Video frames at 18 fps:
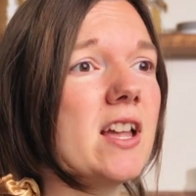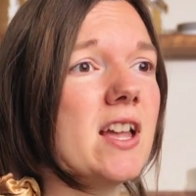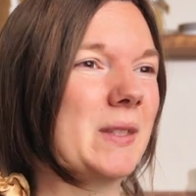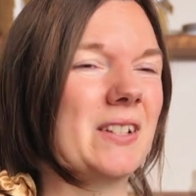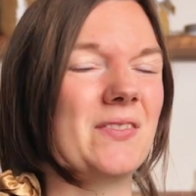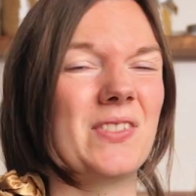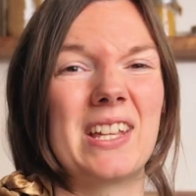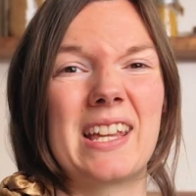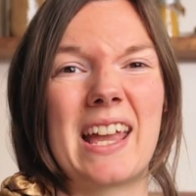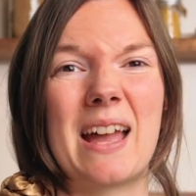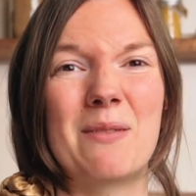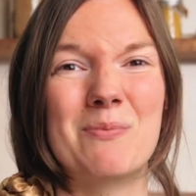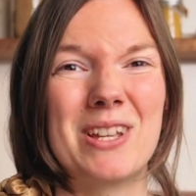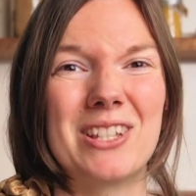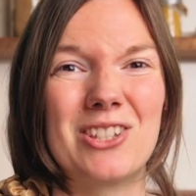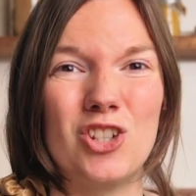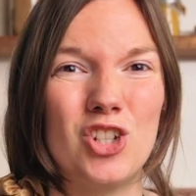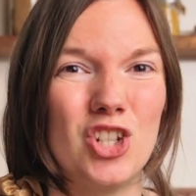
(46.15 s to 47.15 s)
stuff like
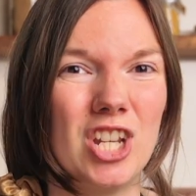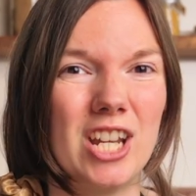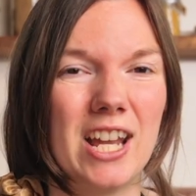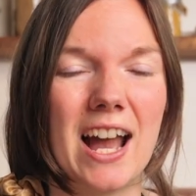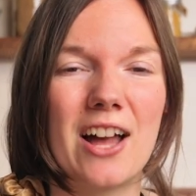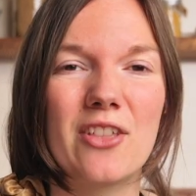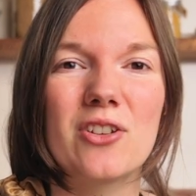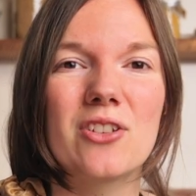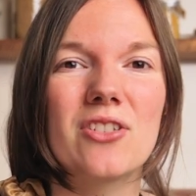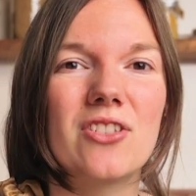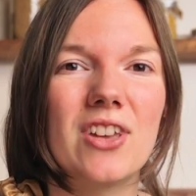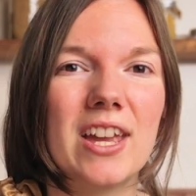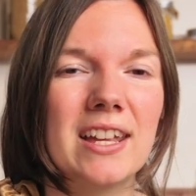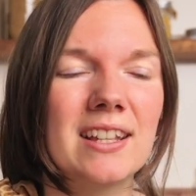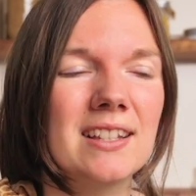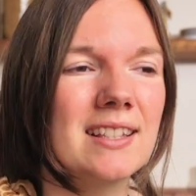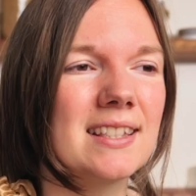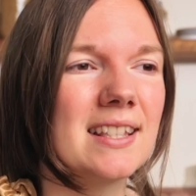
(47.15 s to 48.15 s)
MSG, other
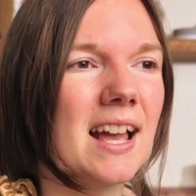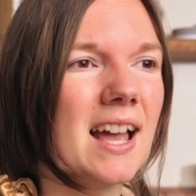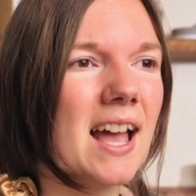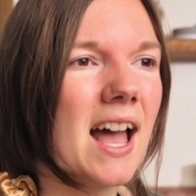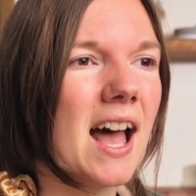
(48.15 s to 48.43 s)
things